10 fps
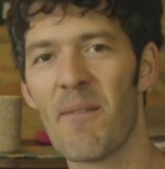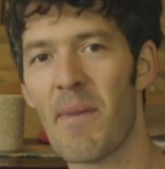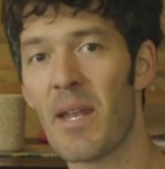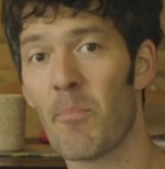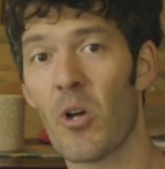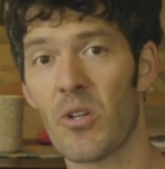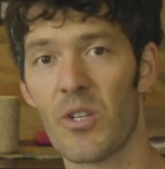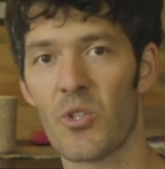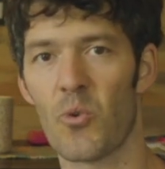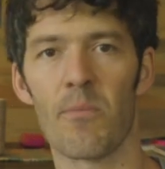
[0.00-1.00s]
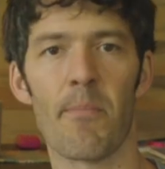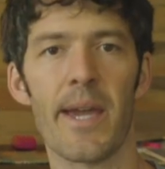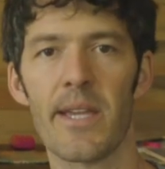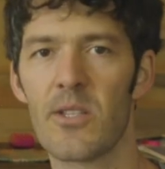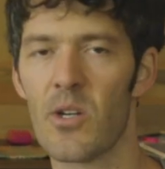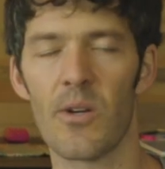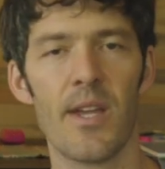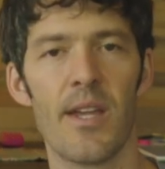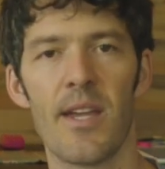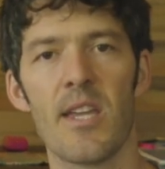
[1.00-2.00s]
metabolic_Mike. So
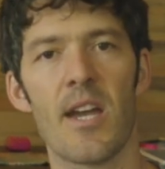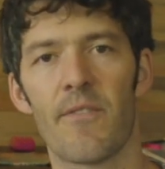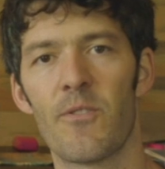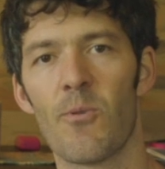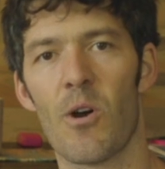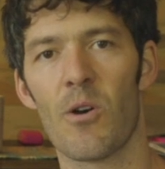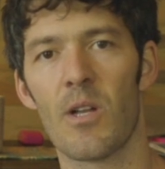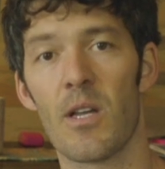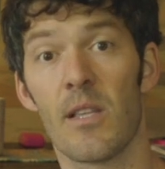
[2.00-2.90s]
yeah, if you all